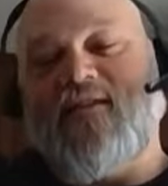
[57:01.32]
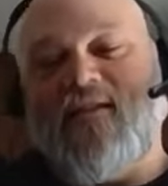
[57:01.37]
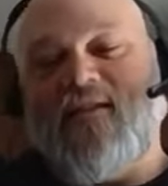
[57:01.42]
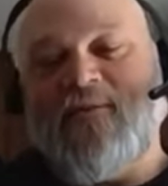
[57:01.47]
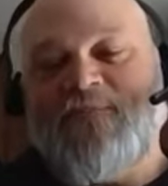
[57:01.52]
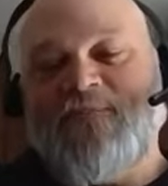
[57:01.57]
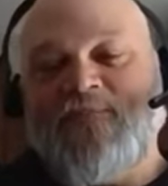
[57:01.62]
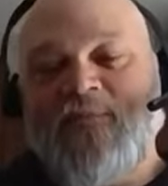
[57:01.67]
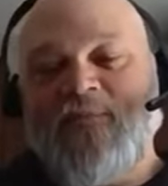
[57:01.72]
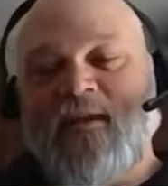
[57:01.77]
uh,
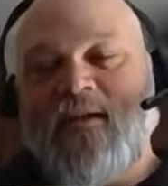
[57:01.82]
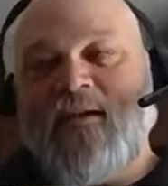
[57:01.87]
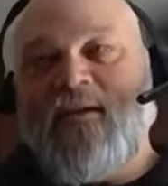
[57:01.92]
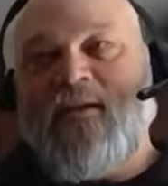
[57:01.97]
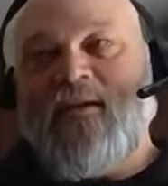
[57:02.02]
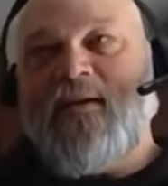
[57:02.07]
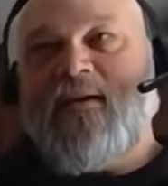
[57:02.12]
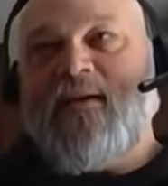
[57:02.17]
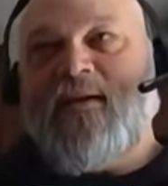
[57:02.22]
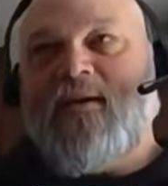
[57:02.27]

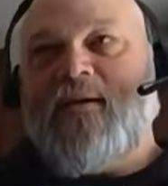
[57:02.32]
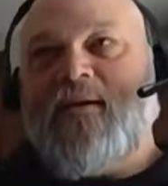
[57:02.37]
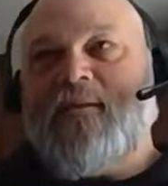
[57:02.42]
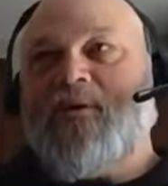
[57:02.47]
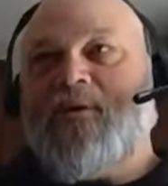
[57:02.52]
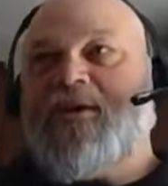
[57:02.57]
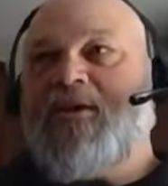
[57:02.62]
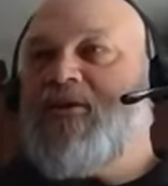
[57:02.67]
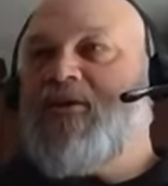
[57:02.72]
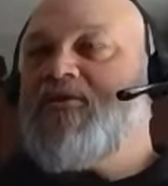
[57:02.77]

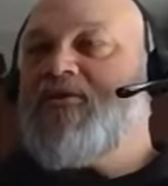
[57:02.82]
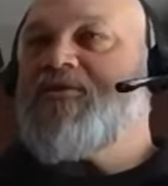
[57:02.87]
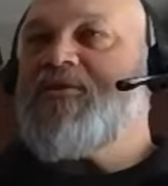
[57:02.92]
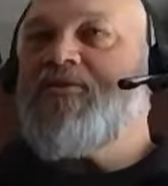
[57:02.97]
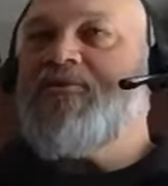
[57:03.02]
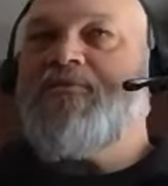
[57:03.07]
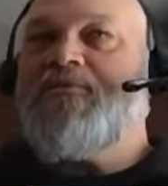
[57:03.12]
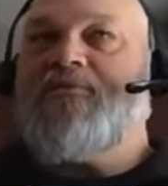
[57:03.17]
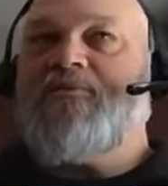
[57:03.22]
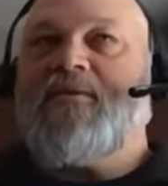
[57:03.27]
but, you know,
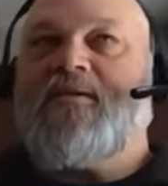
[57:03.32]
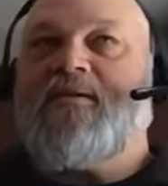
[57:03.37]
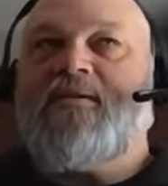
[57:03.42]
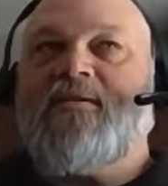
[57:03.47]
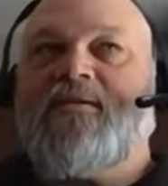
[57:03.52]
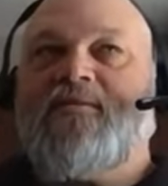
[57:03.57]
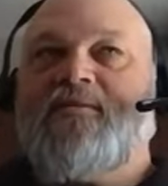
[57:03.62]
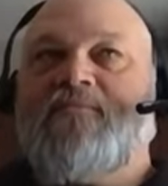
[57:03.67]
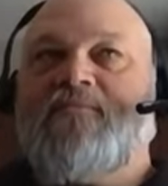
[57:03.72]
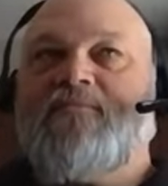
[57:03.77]
so...
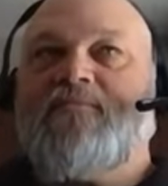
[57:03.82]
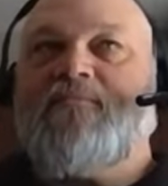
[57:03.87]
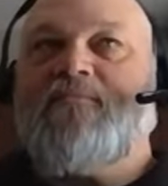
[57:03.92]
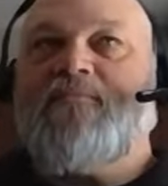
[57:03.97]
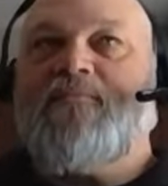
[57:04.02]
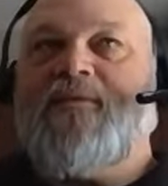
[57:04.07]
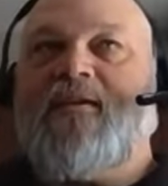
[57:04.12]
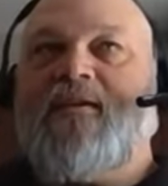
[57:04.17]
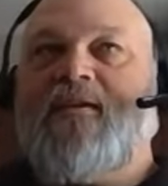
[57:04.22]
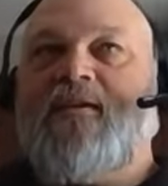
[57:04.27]
Uh,
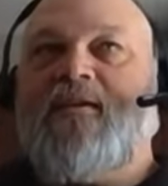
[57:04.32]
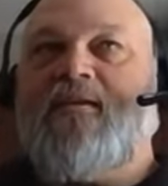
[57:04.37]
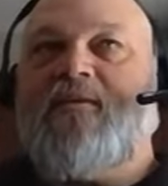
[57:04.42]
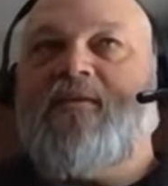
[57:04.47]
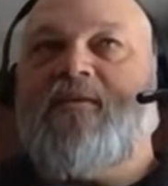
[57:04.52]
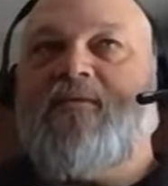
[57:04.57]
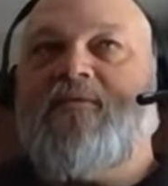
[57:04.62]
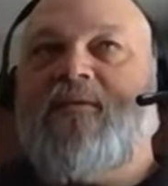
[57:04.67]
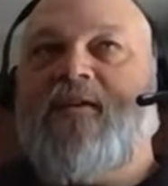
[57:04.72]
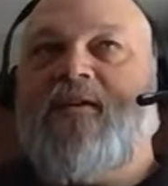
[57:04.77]
the
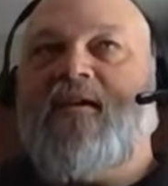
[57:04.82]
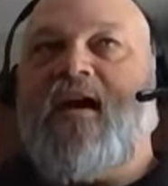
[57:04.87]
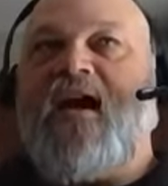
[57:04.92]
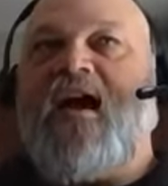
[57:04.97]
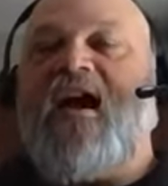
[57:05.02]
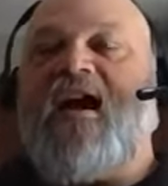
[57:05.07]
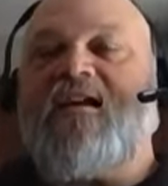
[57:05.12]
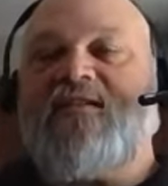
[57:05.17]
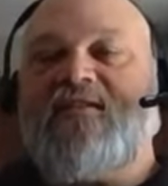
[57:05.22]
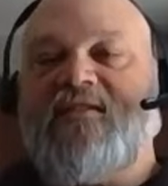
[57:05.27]
the
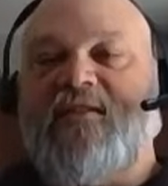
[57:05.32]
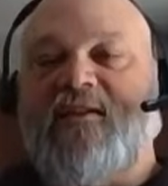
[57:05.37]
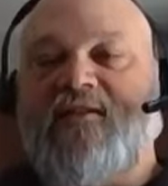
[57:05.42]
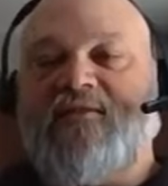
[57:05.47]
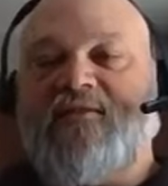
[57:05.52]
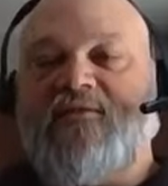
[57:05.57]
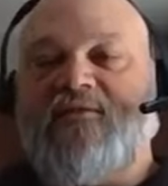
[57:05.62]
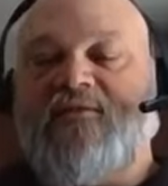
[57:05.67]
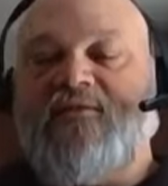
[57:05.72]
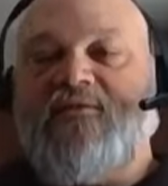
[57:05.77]

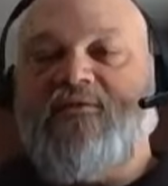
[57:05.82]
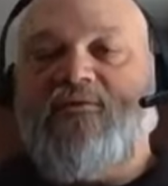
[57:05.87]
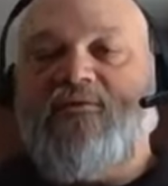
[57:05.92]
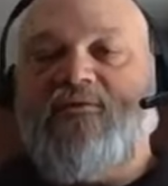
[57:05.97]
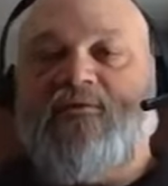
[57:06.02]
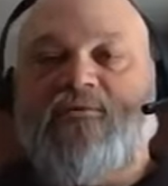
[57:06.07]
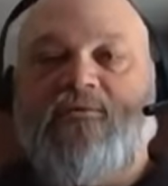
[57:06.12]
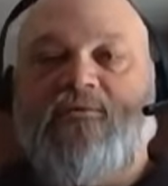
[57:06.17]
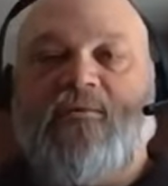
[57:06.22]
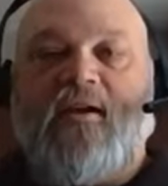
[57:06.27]
access
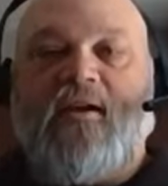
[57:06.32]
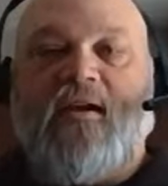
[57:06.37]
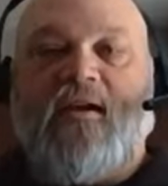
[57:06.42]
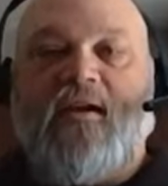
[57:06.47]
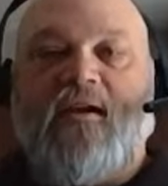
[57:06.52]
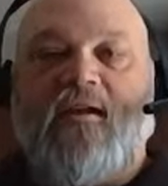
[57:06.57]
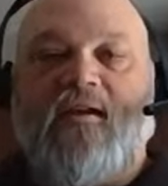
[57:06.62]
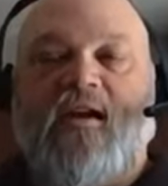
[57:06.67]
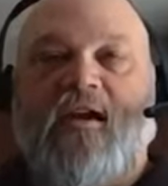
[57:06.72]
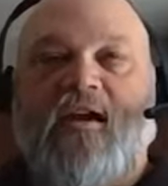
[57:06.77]
to
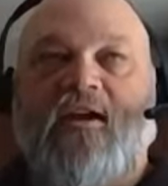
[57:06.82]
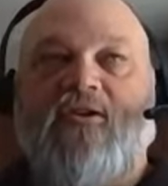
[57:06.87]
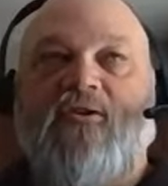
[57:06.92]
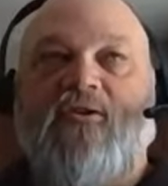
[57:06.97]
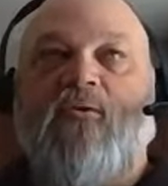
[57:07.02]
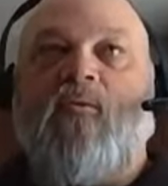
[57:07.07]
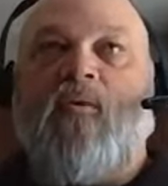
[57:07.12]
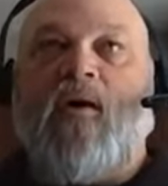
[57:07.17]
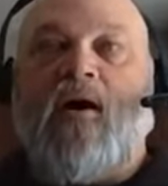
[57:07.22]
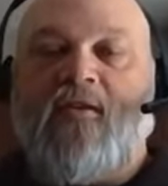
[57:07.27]
a, a
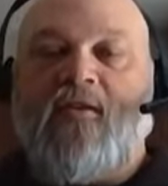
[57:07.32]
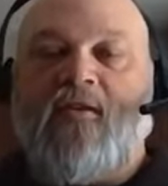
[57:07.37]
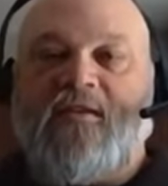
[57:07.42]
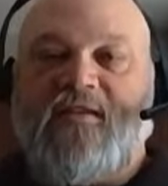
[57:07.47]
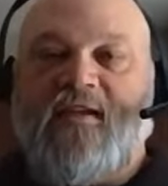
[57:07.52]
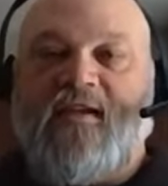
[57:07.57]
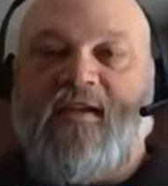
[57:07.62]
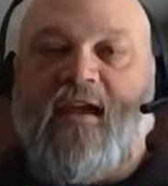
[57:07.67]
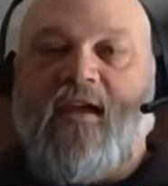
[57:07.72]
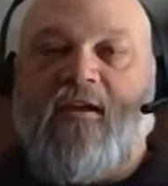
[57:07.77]

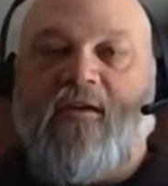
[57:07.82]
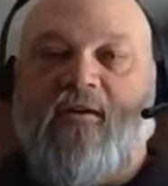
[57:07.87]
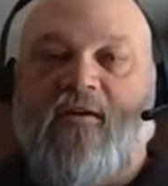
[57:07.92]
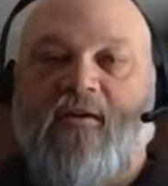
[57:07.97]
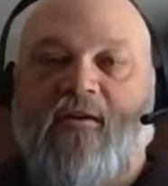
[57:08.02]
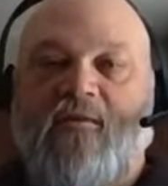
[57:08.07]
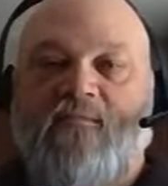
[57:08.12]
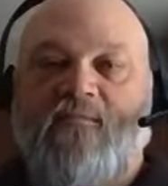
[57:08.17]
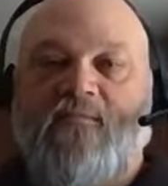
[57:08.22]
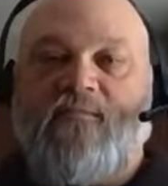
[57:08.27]
quality A
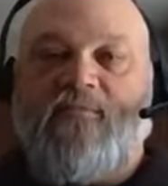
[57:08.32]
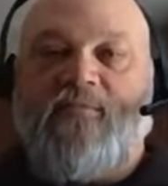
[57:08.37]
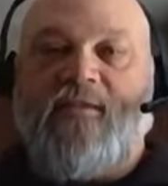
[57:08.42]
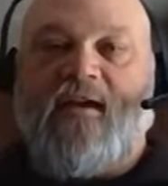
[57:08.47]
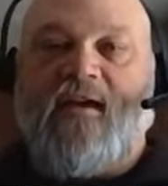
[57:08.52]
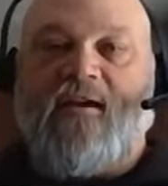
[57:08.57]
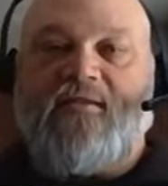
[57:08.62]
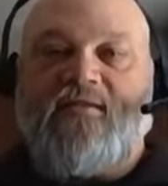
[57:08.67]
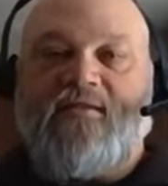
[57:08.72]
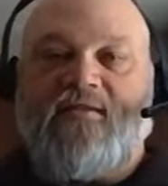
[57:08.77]
R
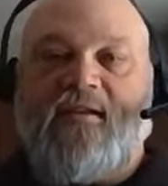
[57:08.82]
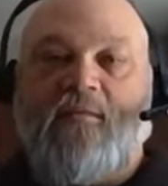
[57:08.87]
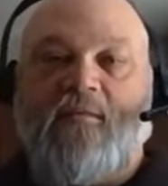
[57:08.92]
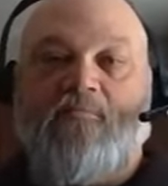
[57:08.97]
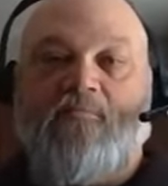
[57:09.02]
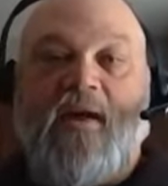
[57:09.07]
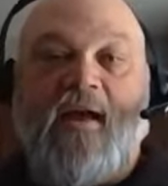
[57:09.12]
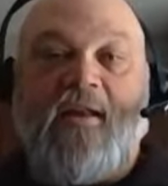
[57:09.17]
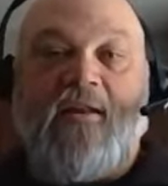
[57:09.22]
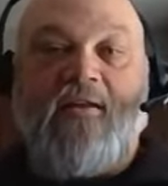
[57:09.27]
that's
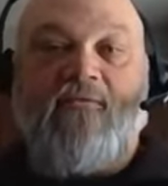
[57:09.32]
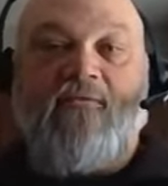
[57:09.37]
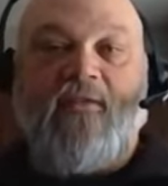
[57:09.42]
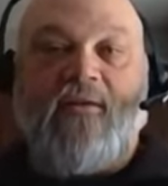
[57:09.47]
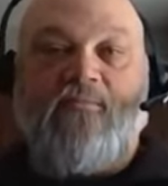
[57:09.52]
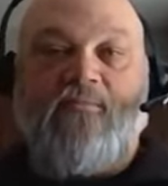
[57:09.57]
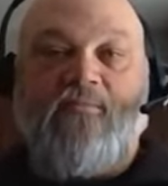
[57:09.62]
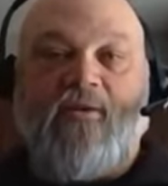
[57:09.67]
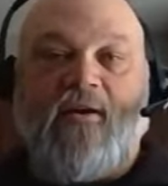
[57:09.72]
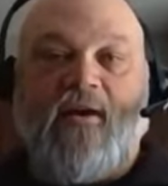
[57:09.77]

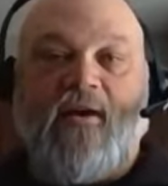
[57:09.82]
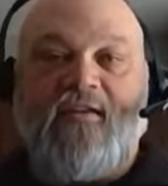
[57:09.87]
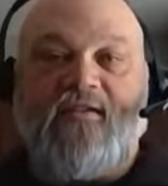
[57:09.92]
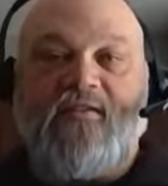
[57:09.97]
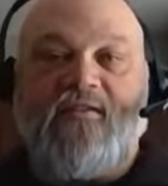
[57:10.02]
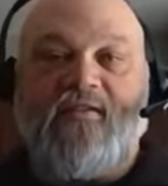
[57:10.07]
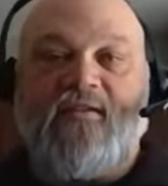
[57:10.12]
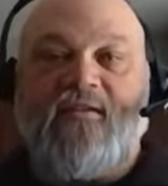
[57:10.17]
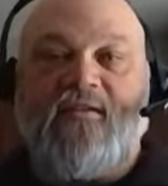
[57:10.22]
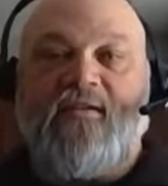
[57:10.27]
competitively
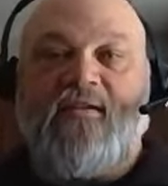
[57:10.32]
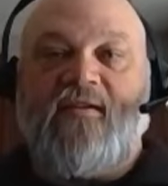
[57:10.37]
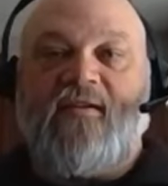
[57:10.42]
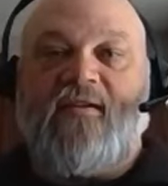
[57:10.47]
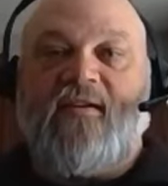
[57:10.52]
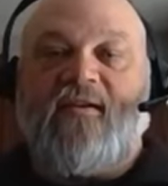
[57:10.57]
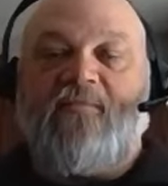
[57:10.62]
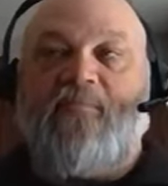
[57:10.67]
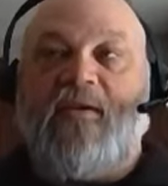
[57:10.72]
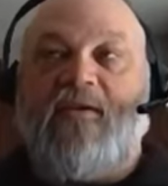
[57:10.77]
priced
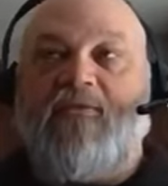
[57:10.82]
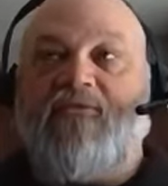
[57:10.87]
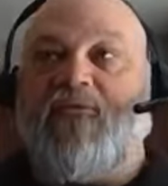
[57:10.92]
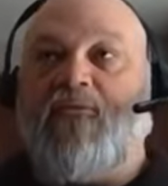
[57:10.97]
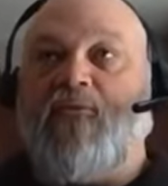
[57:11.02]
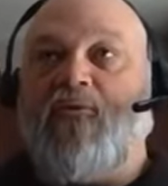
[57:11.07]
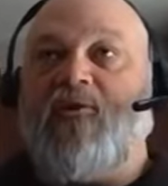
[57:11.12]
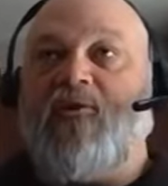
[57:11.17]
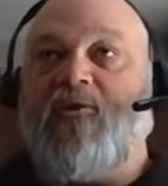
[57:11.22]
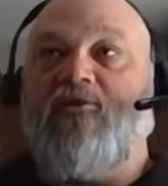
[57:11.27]

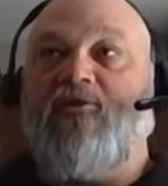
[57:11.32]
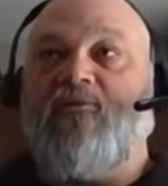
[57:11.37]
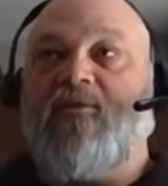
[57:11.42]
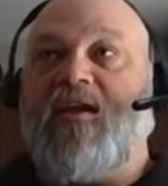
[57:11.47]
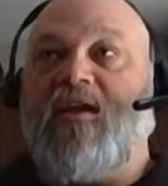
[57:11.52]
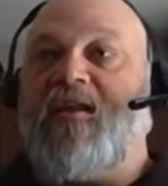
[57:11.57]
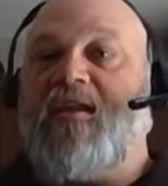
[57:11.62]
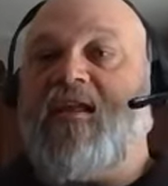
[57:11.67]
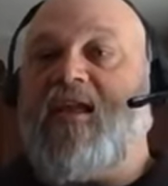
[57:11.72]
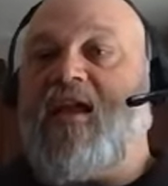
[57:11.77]
before you
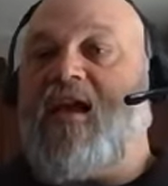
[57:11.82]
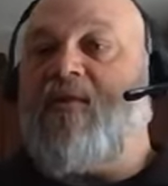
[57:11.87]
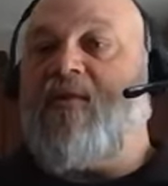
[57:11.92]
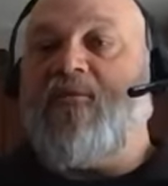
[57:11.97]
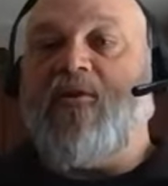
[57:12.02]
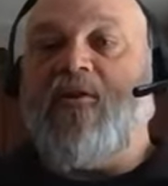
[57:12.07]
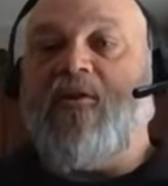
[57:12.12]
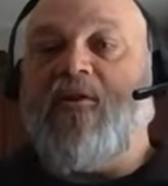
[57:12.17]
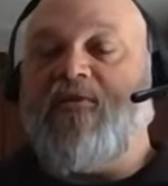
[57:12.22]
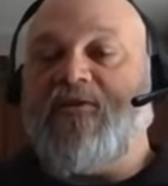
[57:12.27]
kit it out
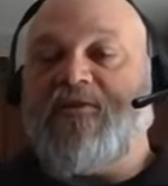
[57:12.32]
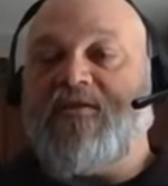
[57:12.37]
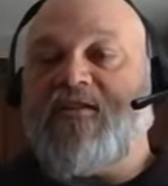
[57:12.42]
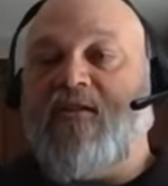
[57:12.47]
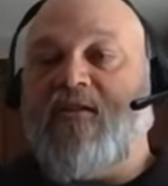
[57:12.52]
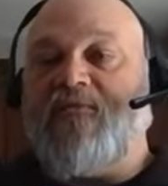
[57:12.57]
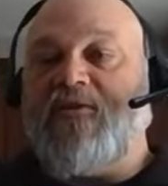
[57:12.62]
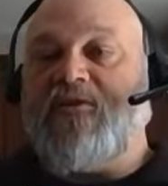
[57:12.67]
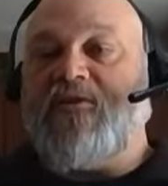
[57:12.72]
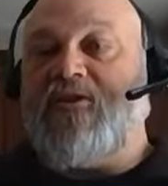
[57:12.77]
with all this
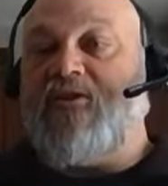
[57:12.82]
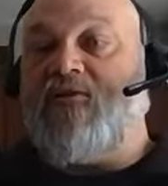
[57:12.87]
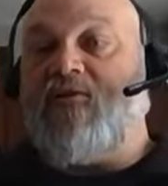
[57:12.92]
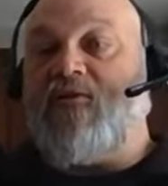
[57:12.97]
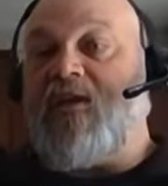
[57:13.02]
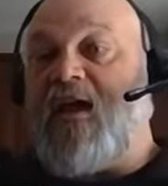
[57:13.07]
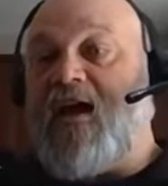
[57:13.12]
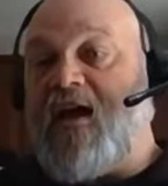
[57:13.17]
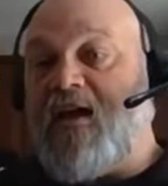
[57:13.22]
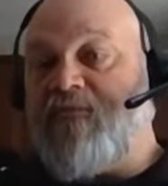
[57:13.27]
stuff that you
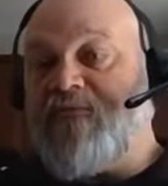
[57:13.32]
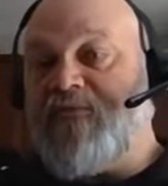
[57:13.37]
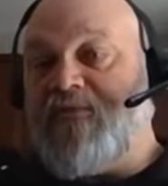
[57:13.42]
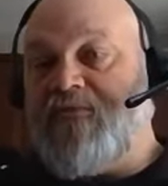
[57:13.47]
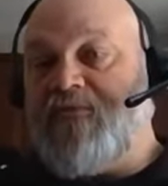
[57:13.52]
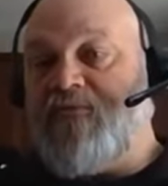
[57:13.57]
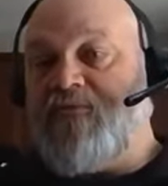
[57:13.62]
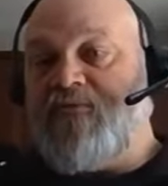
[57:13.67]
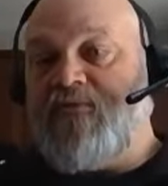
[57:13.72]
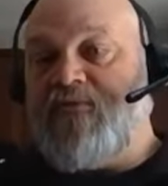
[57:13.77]
don't have
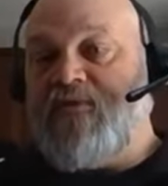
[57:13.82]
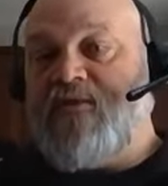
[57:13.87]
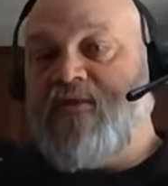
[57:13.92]
to,